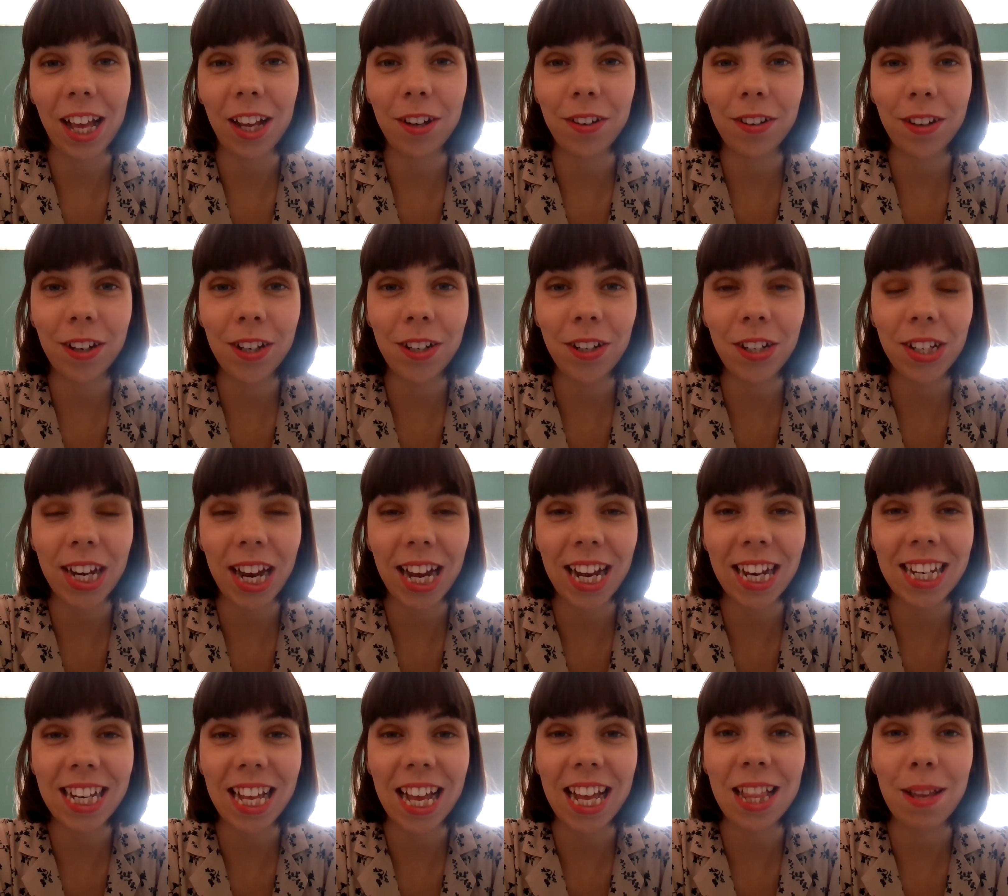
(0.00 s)

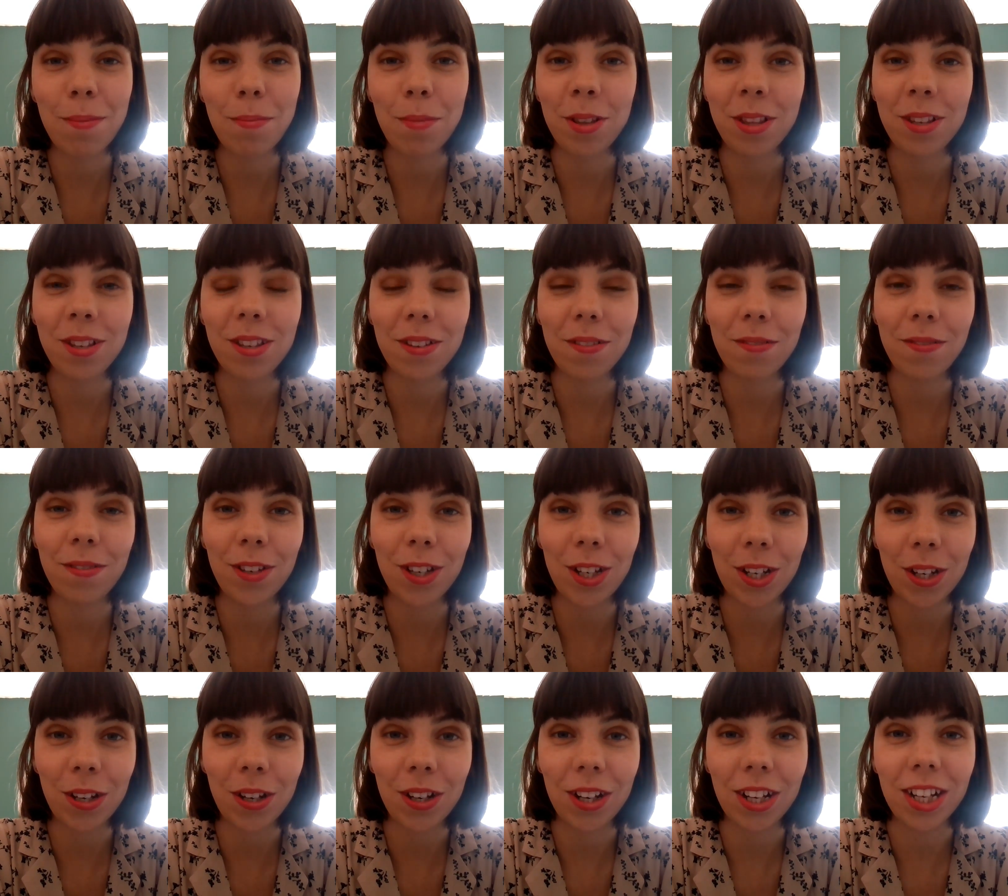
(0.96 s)
crocheted in the months of
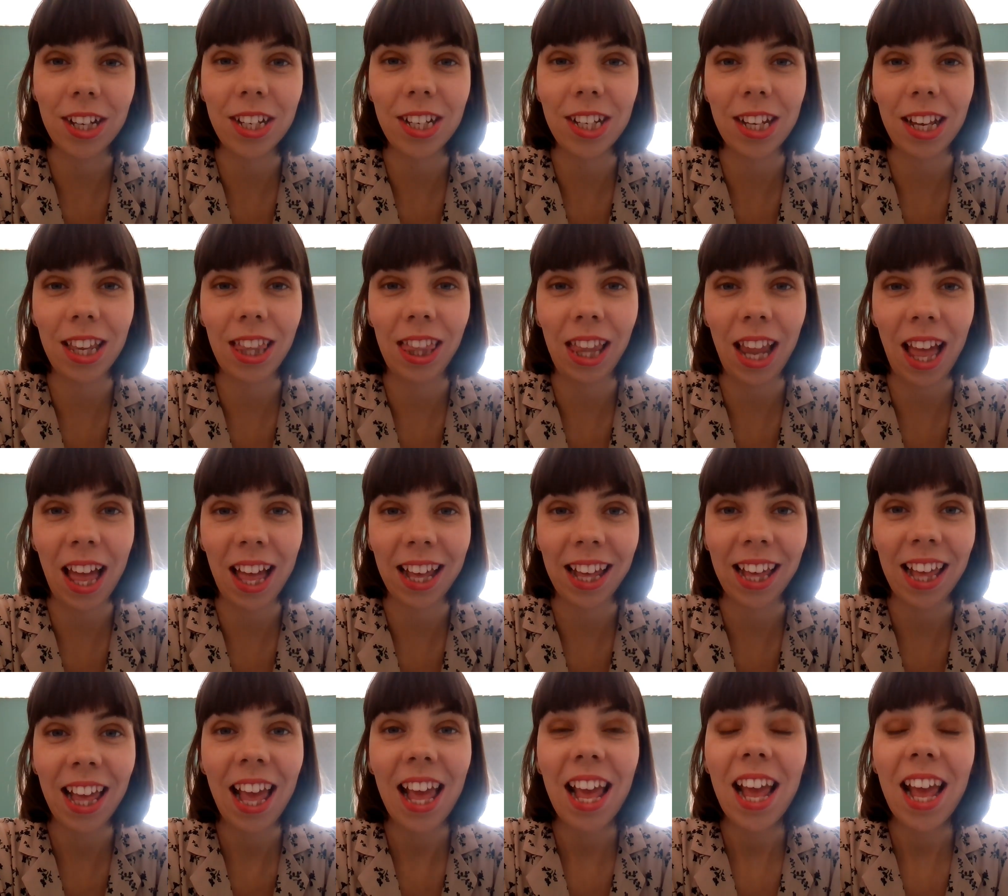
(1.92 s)
June and July.